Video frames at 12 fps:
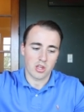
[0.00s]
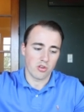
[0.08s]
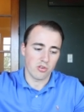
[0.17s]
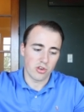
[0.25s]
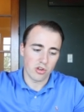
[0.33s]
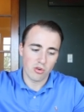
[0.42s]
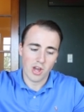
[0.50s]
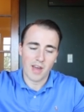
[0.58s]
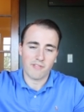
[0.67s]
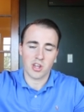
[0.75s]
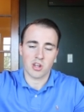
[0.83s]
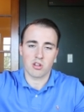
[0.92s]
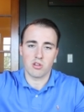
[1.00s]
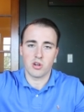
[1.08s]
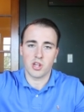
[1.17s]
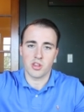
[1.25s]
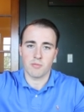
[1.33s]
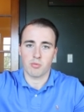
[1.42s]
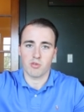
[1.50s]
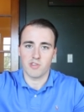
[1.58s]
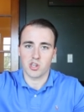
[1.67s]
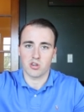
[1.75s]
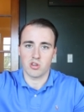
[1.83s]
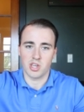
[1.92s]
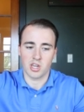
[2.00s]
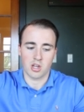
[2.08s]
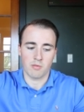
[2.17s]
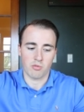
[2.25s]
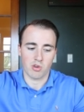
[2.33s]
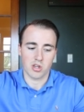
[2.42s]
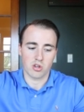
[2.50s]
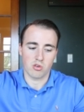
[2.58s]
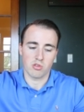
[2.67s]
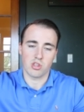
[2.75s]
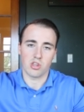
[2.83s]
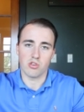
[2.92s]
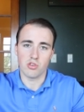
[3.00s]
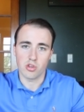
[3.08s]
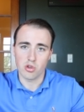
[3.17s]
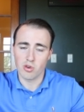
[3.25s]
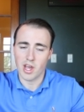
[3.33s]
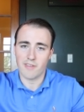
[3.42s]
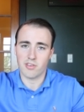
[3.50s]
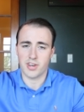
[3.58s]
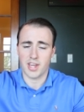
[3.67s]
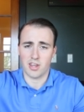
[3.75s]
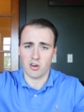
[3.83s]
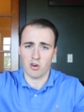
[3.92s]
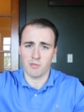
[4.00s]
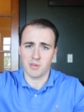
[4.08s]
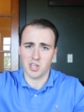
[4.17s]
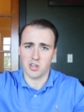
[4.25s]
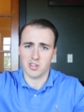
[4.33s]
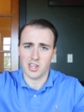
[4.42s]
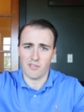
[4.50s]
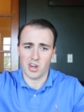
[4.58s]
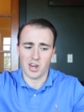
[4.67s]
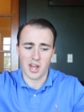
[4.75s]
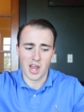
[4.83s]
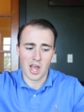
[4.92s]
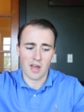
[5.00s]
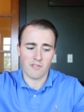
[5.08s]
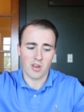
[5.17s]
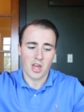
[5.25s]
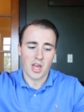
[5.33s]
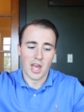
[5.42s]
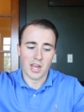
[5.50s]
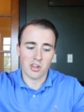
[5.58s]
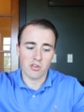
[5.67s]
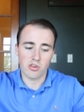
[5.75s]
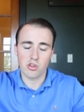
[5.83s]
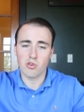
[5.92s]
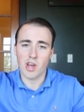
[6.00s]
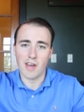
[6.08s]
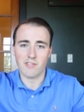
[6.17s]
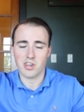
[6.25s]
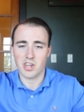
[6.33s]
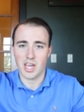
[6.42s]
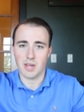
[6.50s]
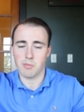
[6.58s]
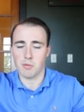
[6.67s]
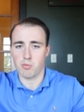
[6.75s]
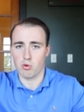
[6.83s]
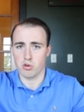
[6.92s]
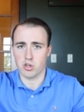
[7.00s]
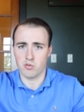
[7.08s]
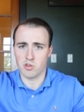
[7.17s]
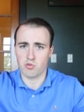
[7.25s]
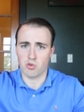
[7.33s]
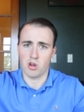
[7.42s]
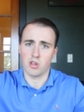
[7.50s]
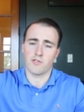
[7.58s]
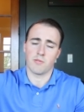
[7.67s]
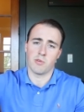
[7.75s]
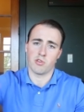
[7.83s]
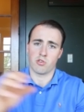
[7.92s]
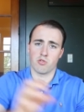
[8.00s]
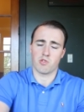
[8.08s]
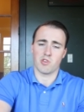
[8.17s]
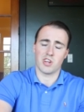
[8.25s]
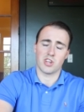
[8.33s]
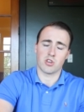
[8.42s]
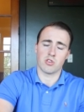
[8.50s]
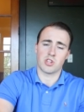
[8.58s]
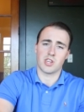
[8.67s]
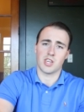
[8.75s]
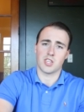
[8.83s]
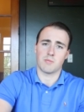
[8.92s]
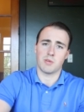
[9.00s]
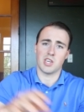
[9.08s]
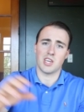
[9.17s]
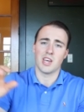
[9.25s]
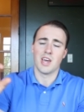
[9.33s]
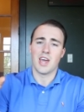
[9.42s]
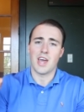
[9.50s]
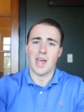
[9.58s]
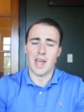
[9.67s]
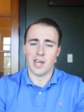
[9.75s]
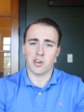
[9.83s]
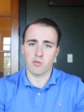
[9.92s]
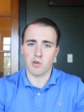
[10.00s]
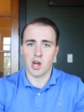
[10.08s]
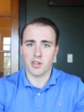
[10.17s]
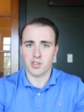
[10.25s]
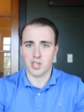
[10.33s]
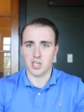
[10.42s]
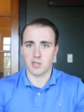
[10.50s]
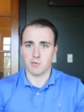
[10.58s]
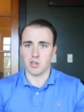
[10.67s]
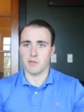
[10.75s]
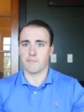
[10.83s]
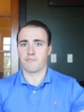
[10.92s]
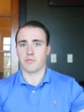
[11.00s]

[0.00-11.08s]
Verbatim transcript: You do have to include it in the provisional income threshold. You do have to take an R M D at seventy and a half, and you do have to take proportional withdrawals from both your traditional T S P and your Roth T S P.